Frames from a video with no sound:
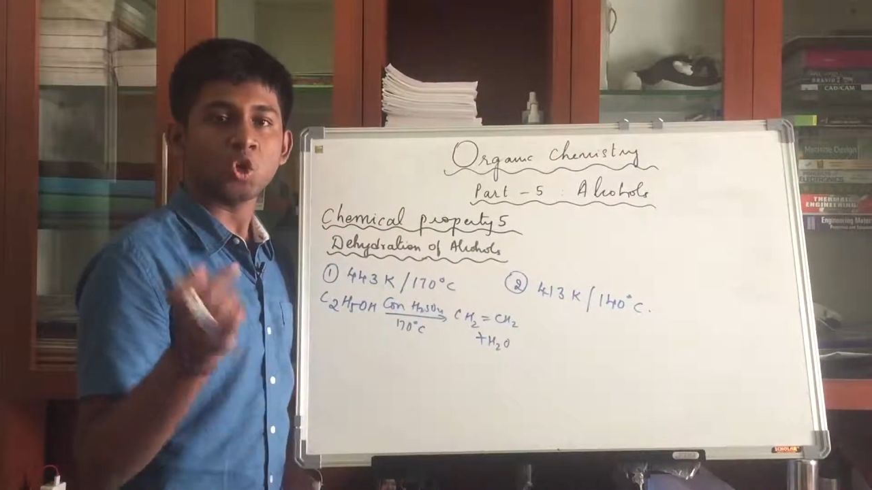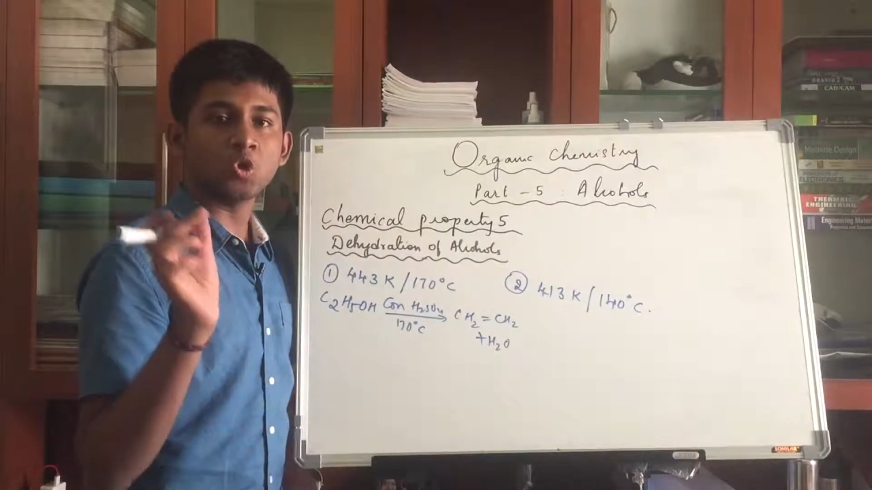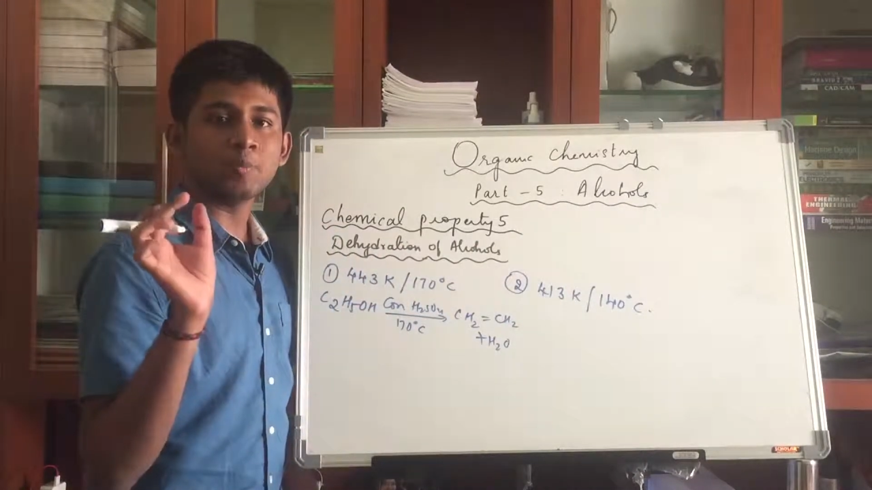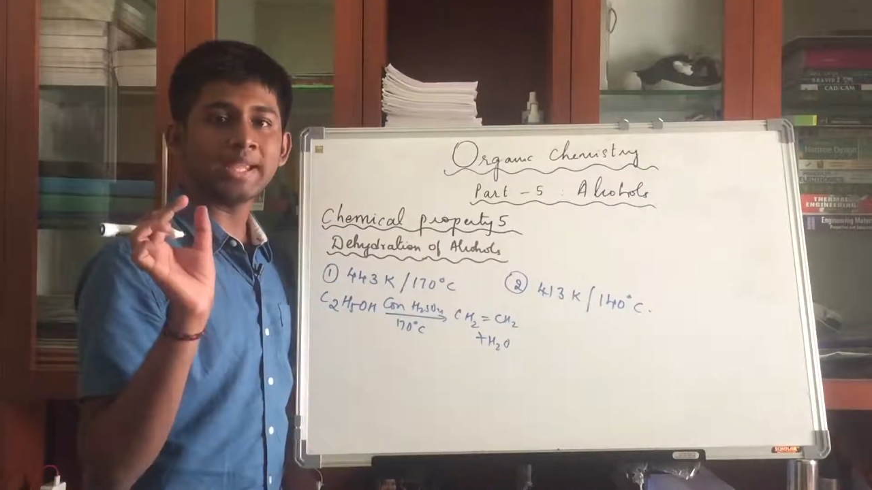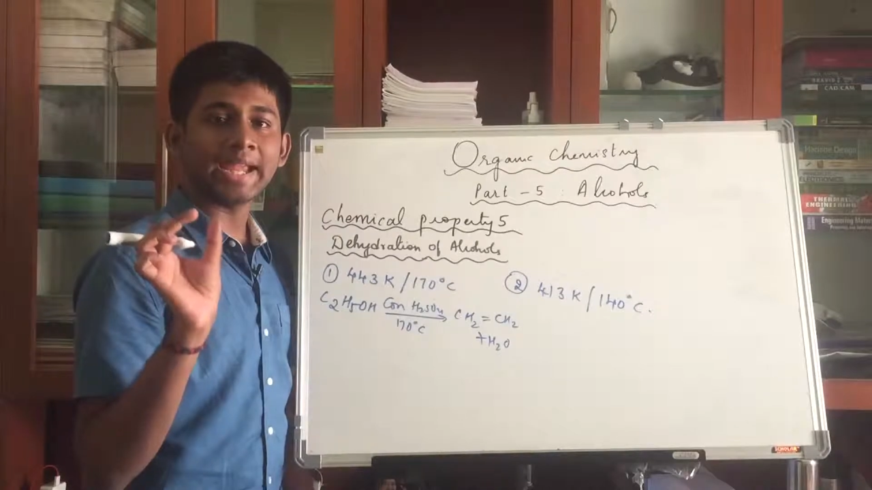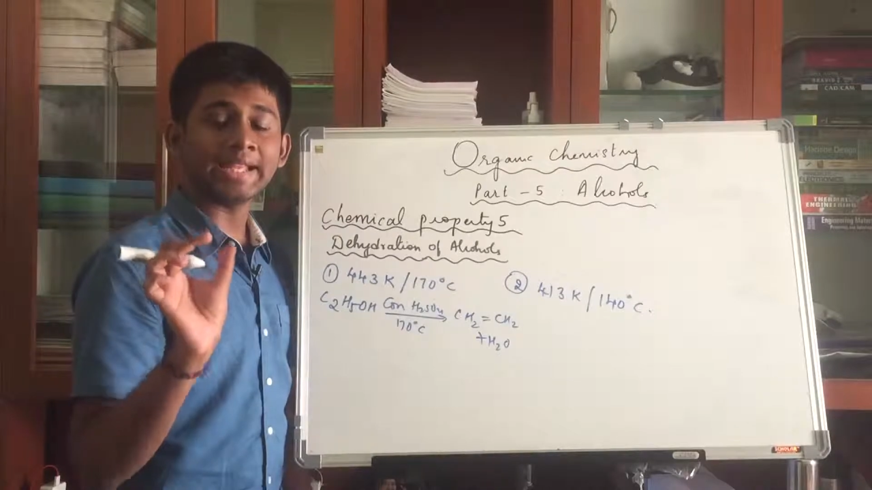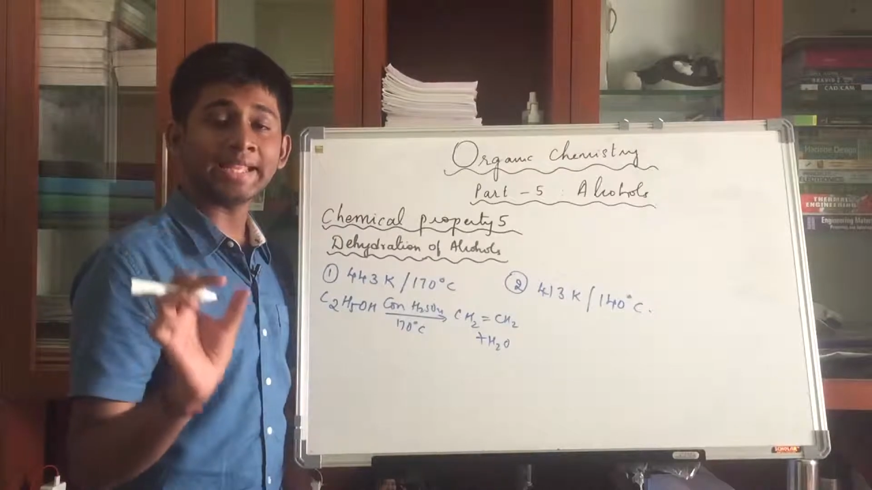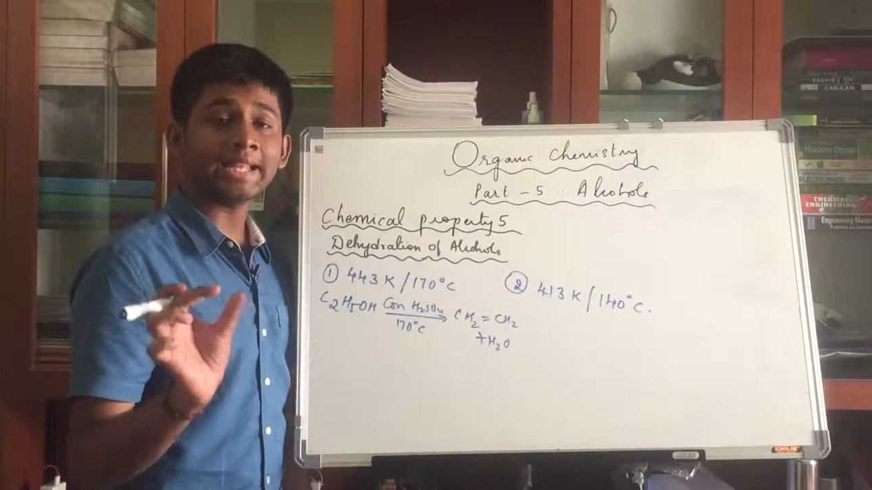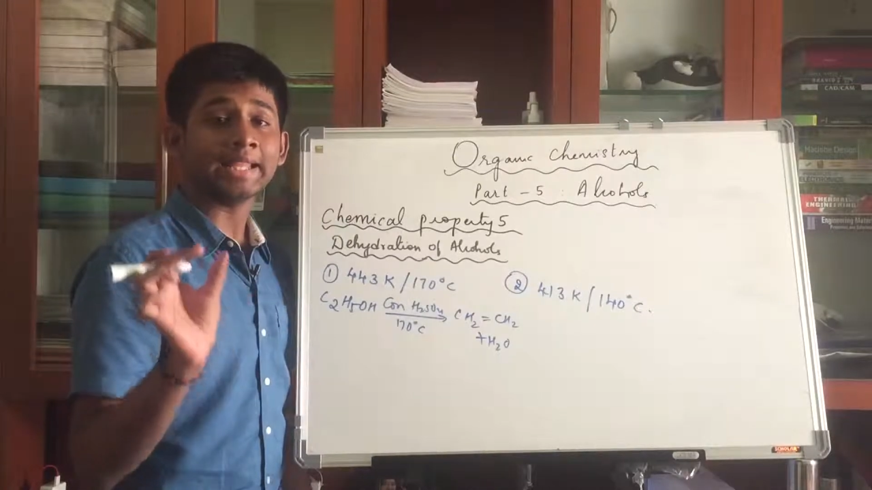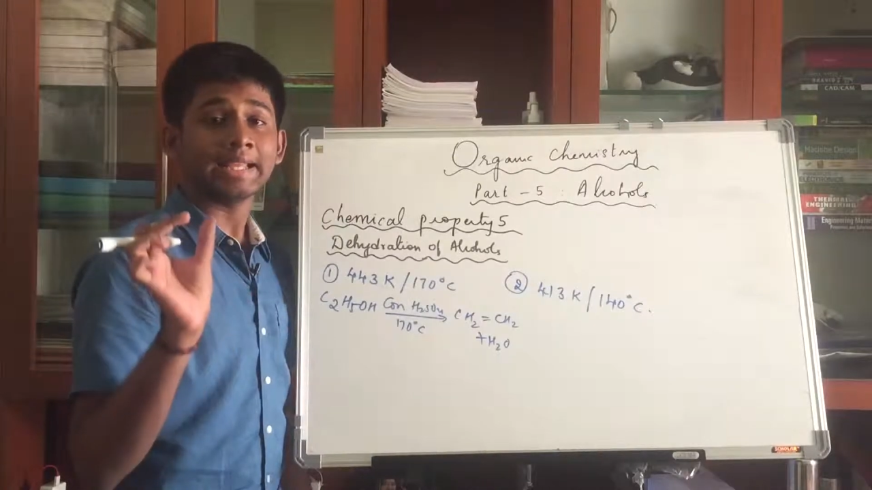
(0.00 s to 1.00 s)
you will be
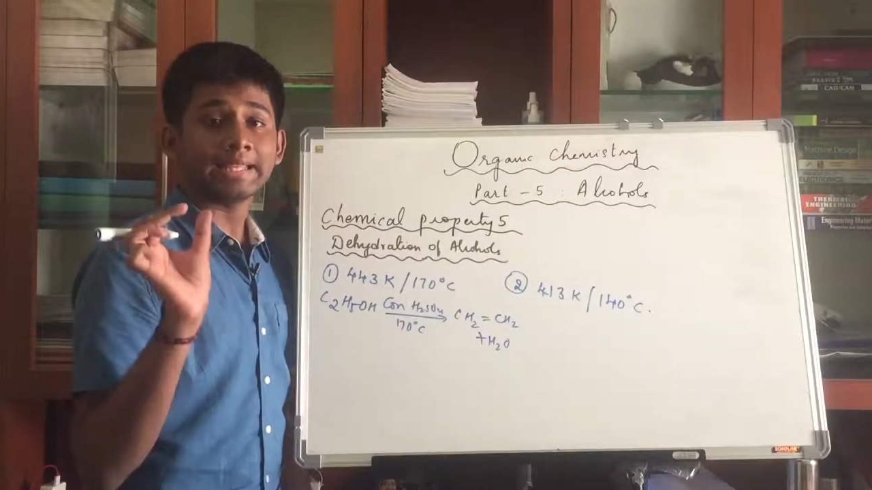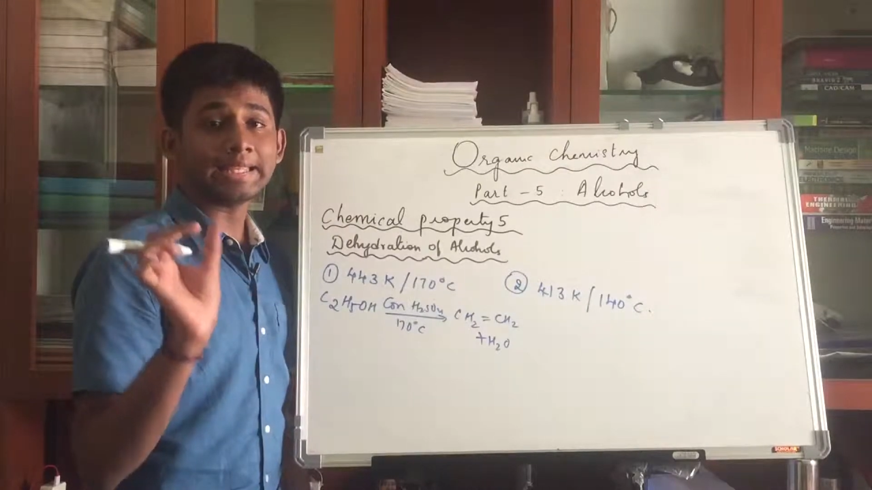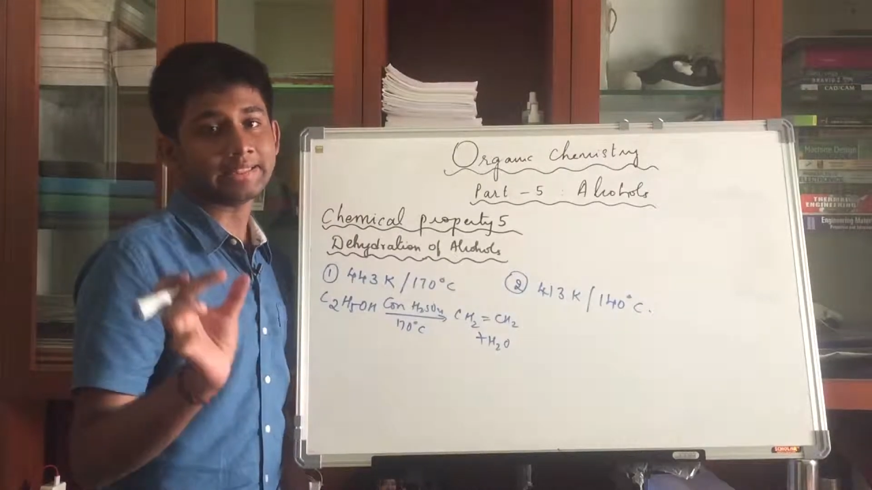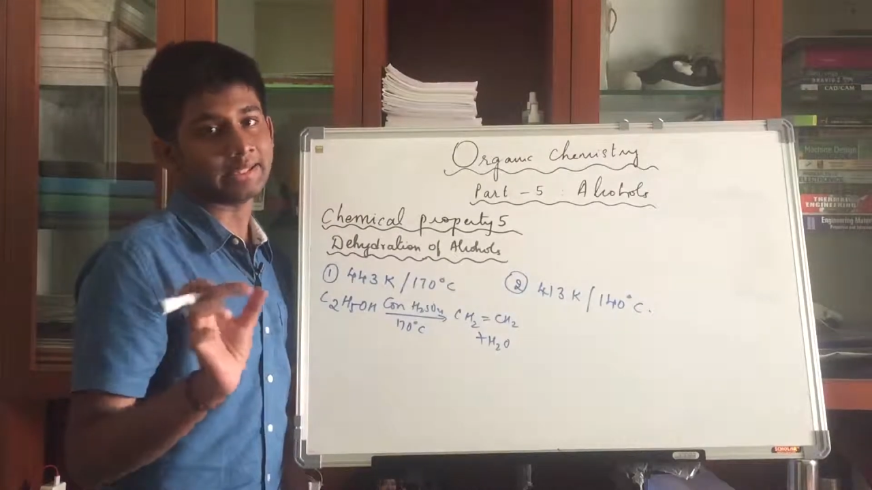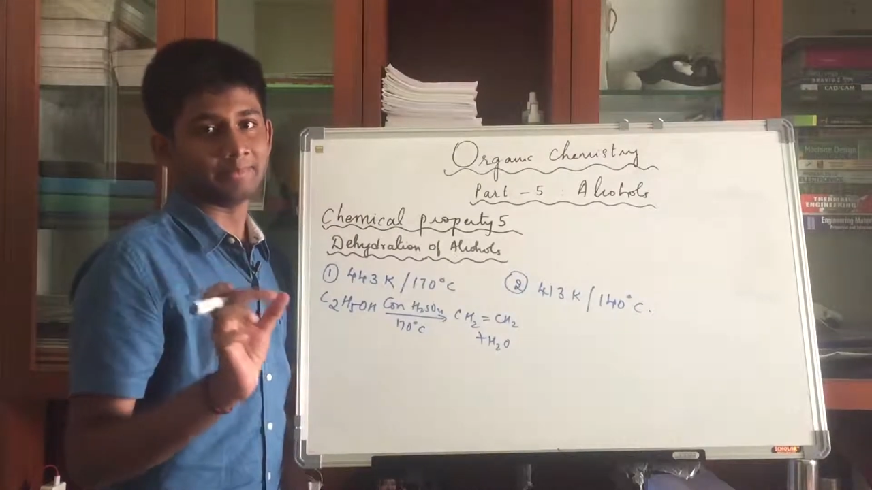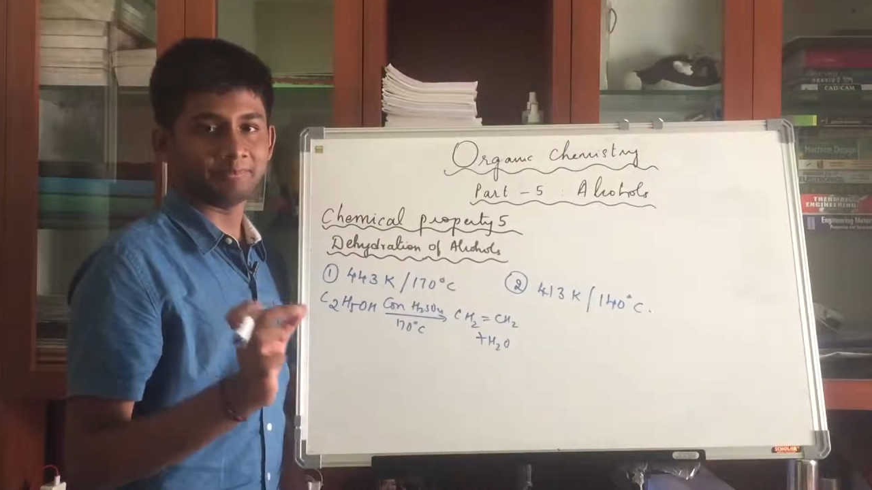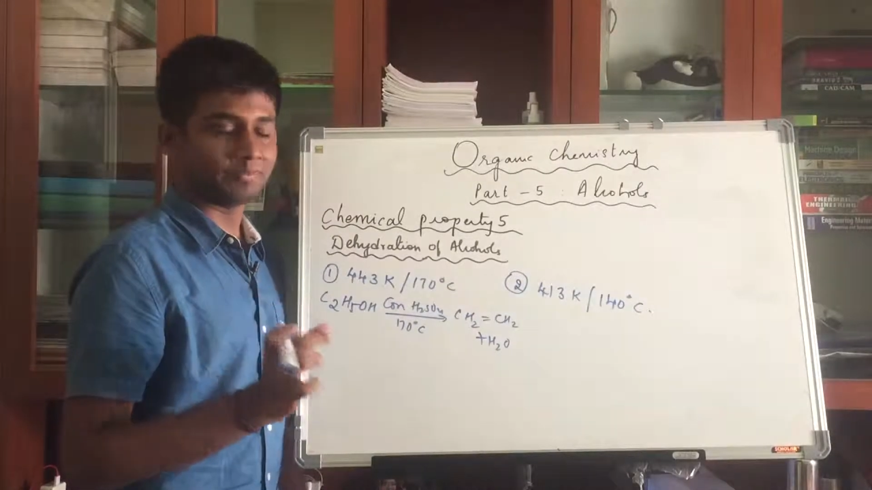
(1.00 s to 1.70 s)
getting an ether.